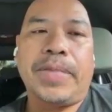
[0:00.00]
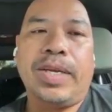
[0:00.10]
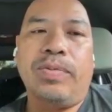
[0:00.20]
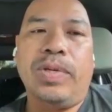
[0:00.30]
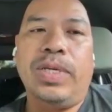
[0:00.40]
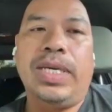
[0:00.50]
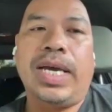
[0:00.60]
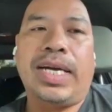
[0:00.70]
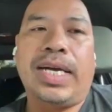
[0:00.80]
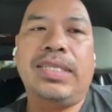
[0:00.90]
we
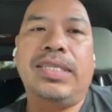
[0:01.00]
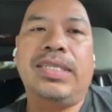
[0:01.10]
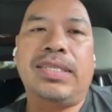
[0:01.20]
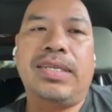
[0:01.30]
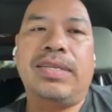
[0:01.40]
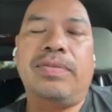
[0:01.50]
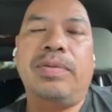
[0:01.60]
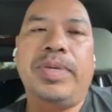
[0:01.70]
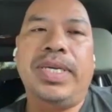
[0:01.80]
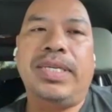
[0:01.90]
actually started
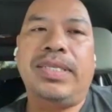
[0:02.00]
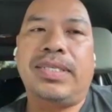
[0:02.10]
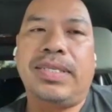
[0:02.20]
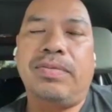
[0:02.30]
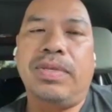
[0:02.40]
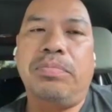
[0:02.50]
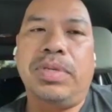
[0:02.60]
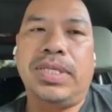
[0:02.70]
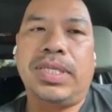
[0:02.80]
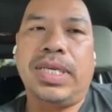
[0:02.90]
with pigs. We
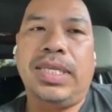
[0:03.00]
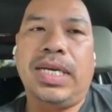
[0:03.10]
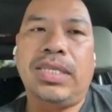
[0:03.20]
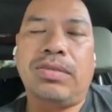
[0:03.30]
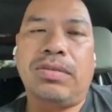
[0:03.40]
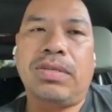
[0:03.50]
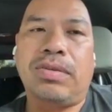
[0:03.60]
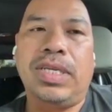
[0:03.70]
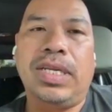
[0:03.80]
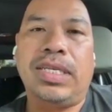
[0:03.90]
built a natural
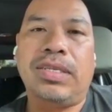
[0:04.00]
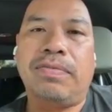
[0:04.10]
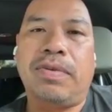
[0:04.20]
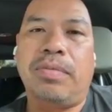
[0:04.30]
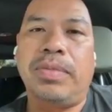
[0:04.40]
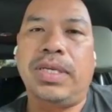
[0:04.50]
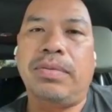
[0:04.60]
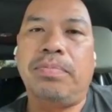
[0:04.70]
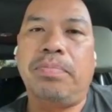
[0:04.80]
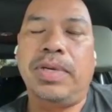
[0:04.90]
Korean natural farming
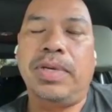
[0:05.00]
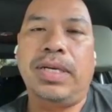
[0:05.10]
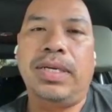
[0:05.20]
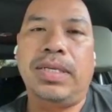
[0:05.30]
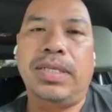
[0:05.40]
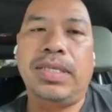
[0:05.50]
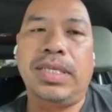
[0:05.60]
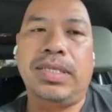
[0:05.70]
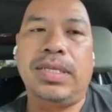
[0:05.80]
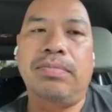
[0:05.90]

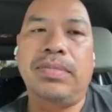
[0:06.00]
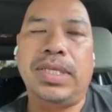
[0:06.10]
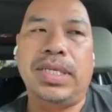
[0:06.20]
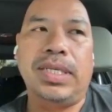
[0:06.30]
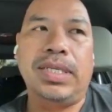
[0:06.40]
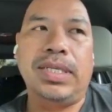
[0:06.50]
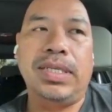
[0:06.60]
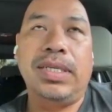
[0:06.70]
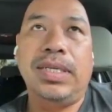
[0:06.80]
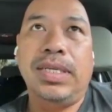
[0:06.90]
system,
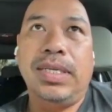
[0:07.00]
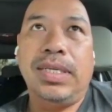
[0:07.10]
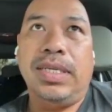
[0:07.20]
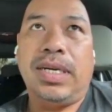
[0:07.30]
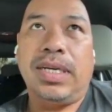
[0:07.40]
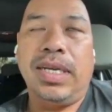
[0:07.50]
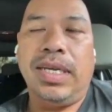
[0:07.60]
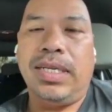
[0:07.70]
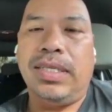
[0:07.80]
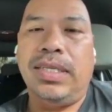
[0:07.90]

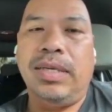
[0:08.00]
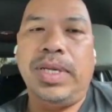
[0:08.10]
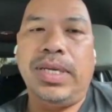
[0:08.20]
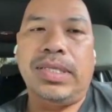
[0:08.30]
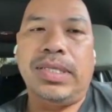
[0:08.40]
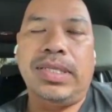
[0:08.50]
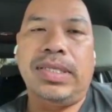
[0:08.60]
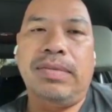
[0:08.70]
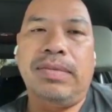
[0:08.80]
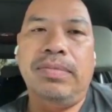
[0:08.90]
inoculated deep litter
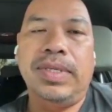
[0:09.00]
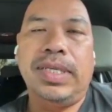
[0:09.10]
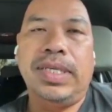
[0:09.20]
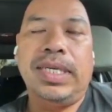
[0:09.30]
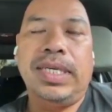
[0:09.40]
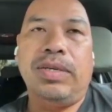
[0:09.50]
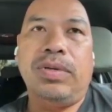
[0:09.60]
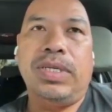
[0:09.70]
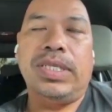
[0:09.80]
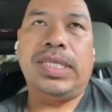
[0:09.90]
system. It was